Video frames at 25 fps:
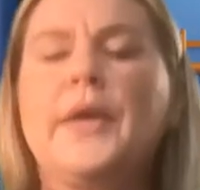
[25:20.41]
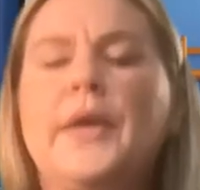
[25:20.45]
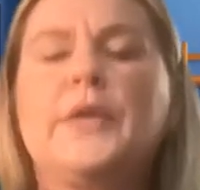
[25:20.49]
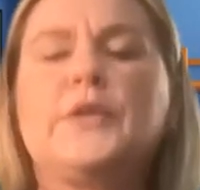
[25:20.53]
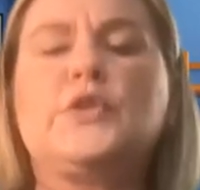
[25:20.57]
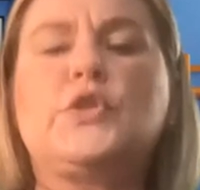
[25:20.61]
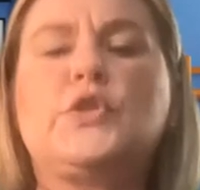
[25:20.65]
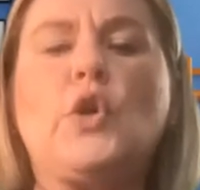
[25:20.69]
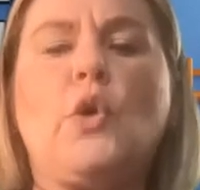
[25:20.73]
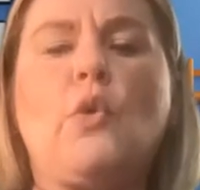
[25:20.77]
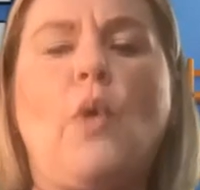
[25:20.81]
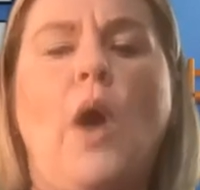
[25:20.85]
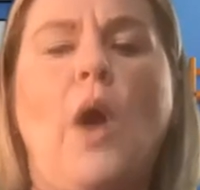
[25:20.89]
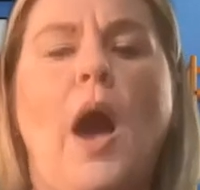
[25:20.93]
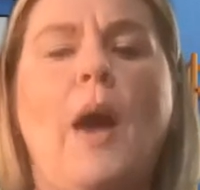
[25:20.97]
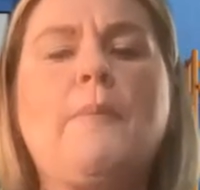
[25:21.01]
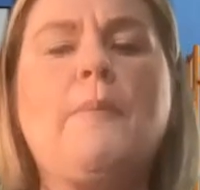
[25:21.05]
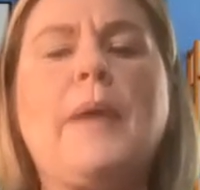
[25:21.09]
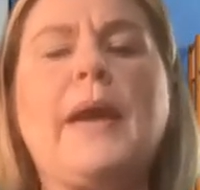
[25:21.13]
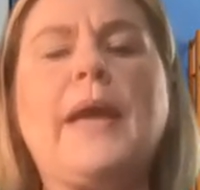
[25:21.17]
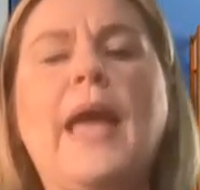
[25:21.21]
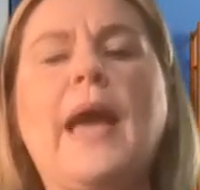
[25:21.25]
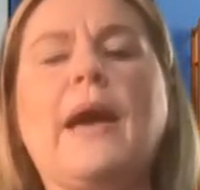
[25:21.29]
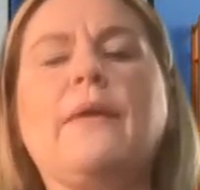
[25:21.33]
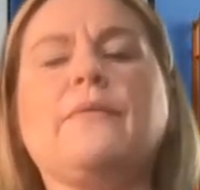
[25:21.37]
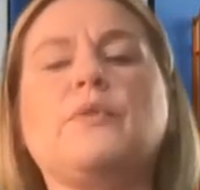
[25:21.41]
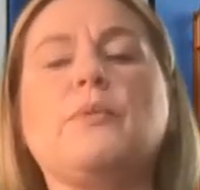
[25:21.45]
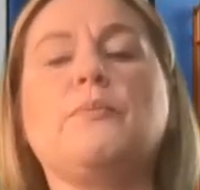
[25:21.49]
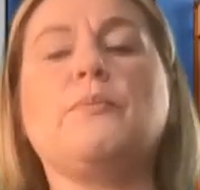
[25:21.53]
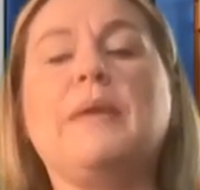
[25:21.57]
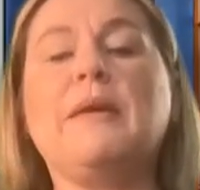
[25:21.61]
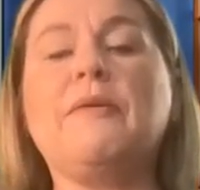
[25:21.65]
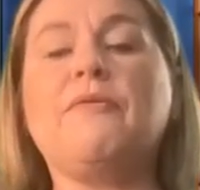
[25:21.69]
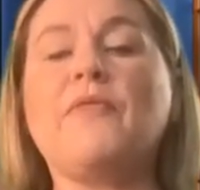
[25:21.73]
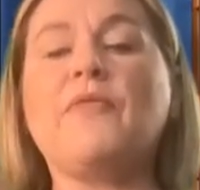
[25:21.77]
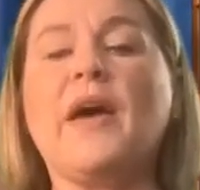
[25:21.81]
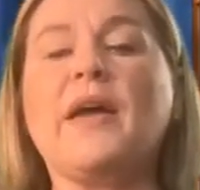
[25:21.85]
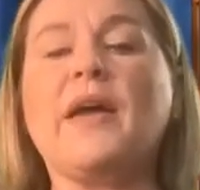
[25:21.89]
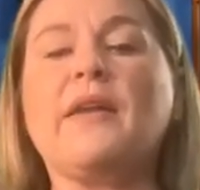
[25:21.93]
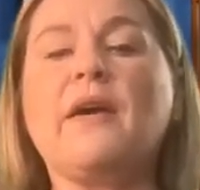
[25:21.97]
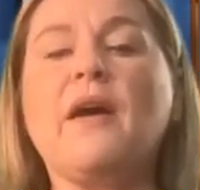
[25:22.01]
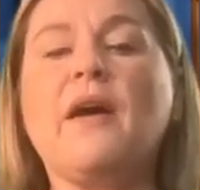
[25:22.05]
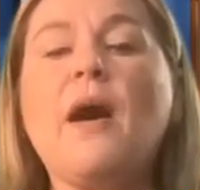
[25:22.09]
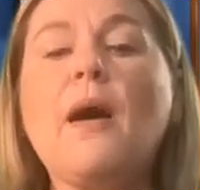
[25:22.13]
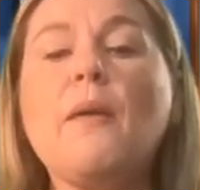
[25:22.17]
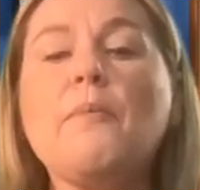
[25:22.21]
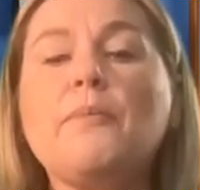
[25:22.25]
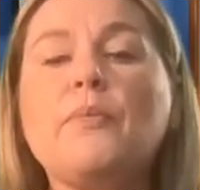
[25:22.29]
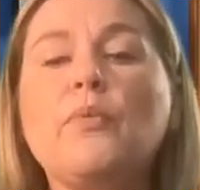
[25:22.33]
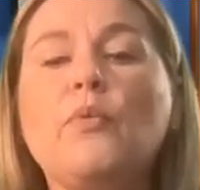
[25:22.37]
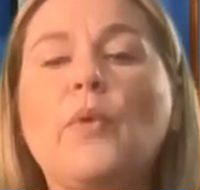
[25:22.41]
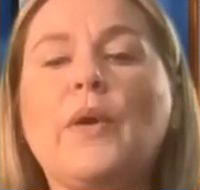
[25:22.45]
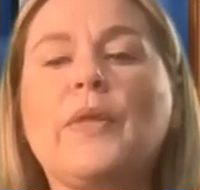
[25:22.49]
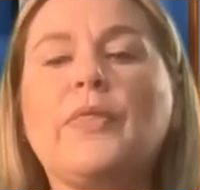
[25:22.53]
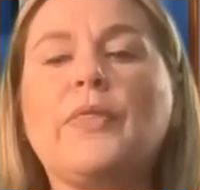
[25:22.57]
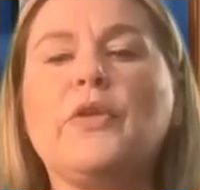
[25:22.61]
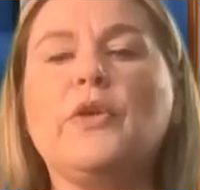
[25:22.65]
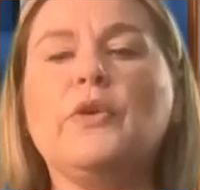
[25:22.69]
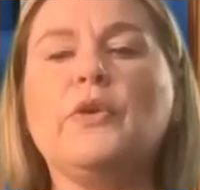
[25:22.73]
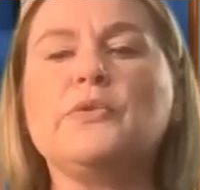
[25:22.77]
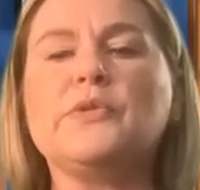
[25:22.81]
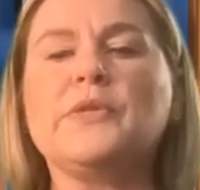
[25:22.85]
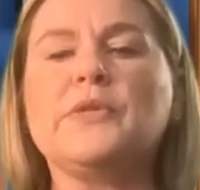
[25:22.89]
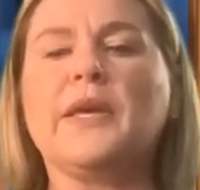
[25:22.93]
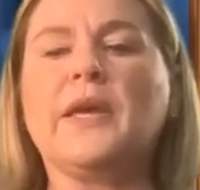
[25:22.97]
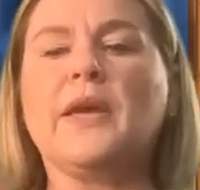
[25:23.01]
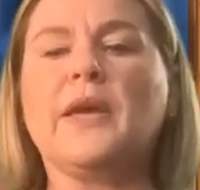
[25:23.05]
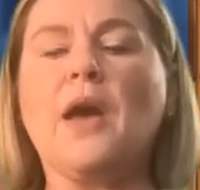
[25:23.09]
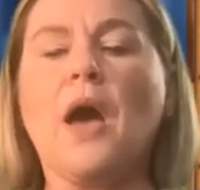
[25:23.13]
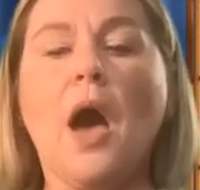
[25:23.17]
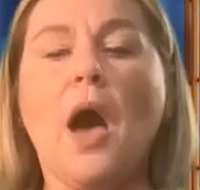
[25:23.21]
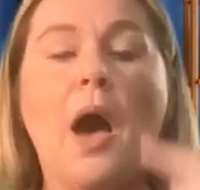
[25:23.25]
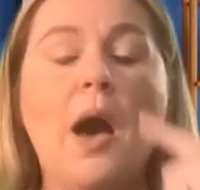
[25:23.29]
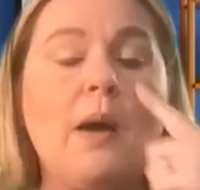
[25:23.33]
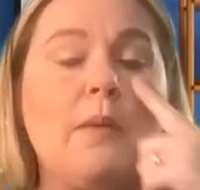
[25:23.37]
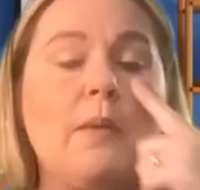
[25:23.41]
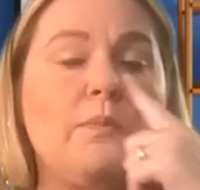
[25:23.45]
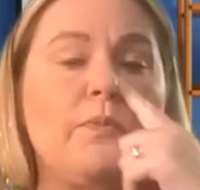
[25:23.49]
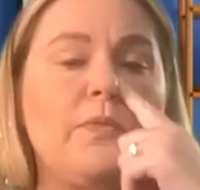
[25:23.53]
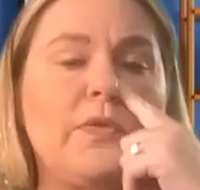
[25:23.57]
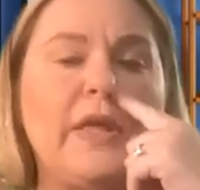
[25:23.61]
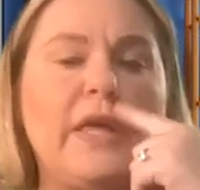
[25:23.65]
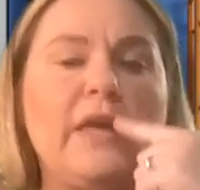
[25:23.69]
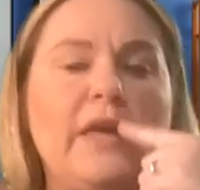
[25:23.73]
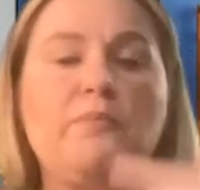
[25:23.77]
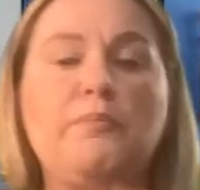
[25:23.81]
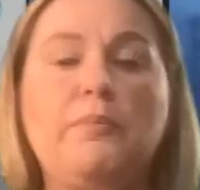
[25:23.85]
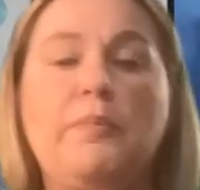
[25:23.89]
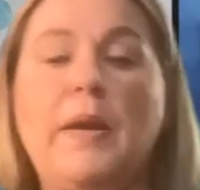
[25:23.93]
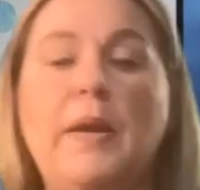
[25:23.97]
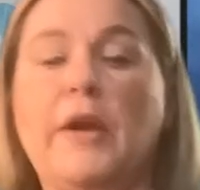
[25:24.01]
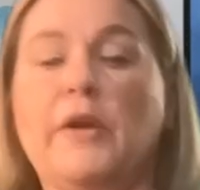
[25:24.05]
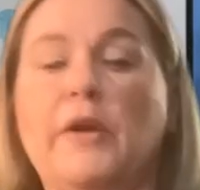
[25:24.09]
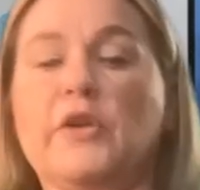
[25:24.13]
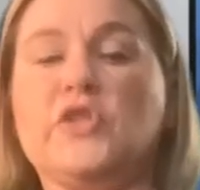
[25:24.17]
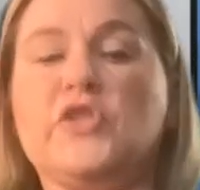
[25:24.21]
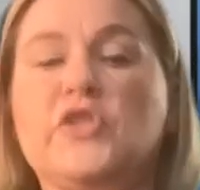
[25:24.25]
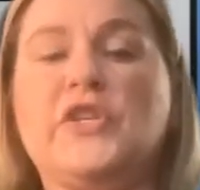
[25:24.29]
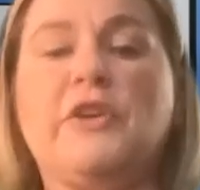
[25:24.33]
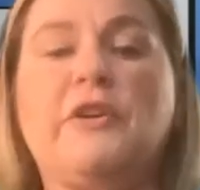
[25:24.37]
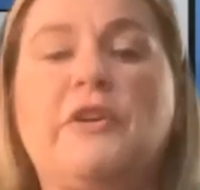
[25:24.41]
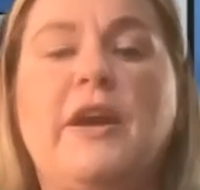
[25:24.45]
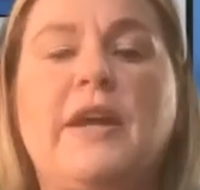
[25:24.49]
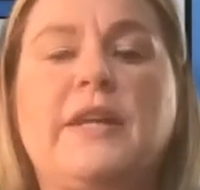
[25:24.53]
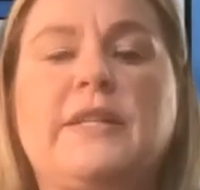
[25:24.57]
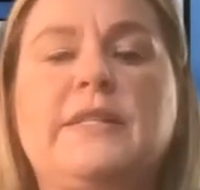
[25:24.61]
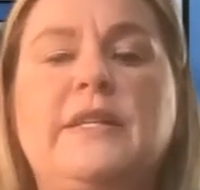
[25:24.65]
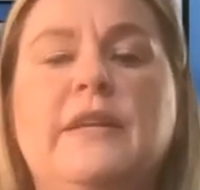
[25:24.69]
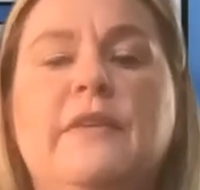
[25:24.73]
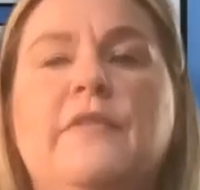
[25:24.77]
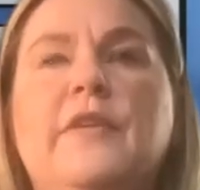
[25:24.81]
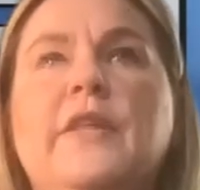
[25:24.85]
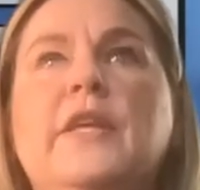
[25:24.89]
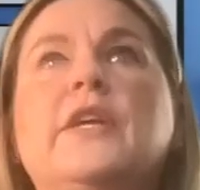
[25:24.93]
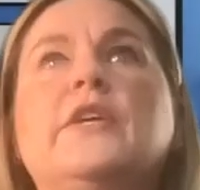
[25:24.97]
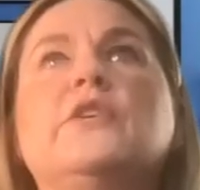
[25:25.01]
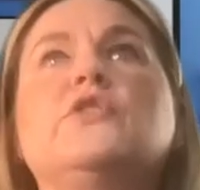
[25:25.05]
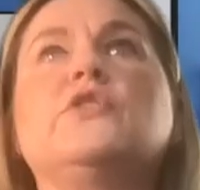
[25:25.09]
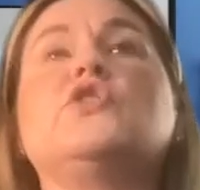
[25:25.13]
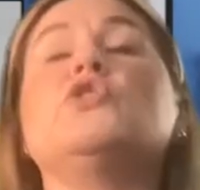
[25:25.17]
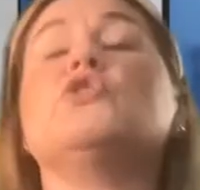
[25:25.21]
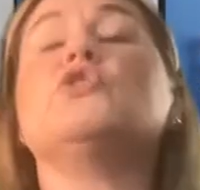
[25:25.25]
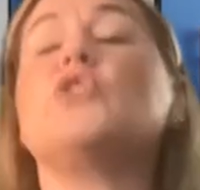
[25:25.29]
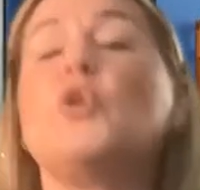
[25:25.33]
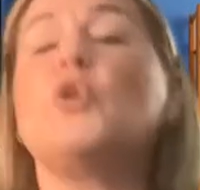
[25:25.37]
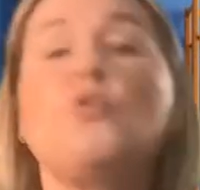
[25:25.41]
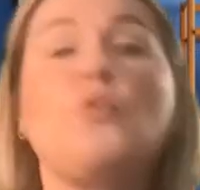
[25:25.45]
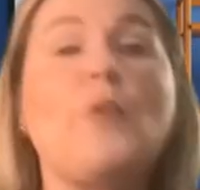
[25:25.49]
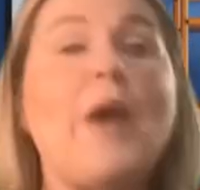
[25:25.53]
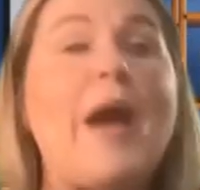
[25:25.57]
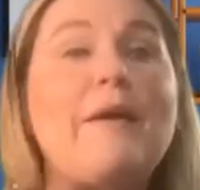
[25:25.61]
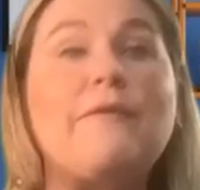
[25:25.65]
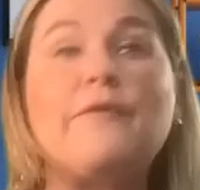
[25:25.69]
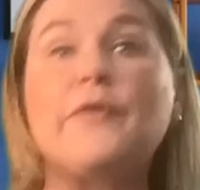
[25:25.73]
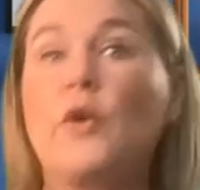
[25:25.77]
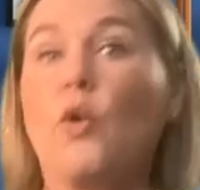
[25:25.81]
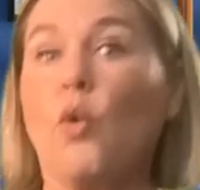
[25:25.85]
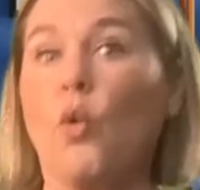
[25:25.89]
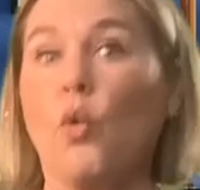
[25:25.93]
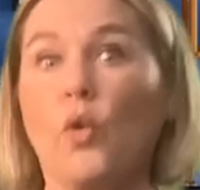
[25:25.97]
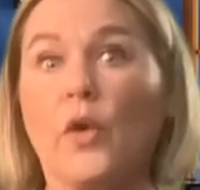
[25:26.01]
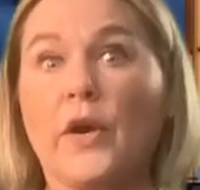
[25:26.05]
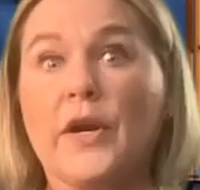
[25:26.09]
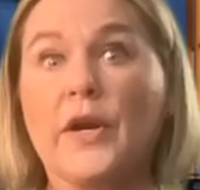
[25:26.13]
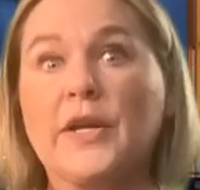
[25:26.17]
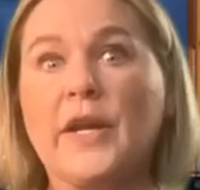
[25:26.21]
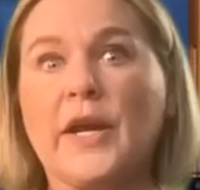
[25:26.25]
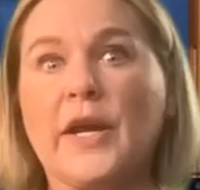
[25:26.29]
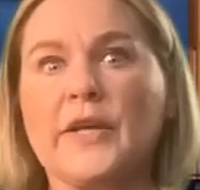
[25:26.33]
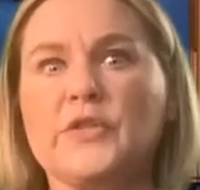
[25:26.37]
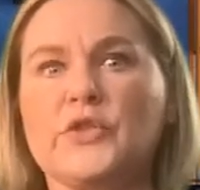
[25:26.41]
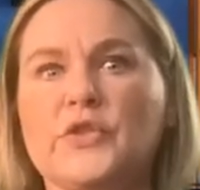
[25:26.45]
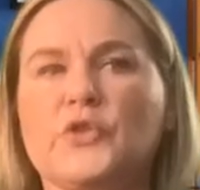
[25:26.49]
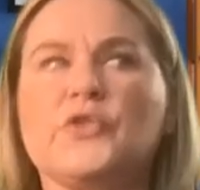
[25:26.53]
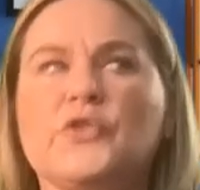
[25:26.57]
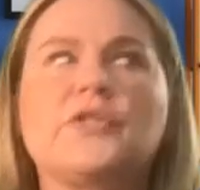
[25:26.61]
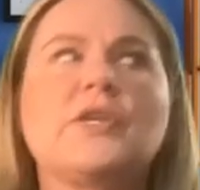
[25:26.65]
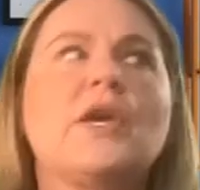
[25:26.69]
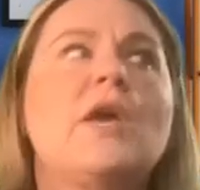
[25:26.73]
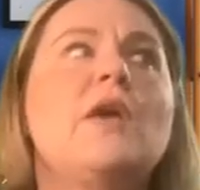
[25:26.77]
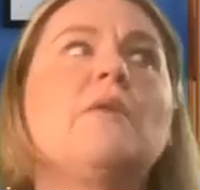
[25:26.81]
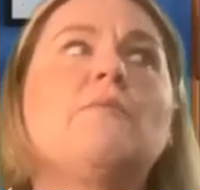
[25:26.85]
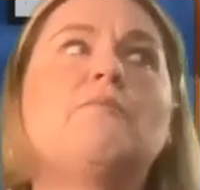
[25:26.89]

So I might have to beef that up with using think, pair, share activities, using graphic organizers.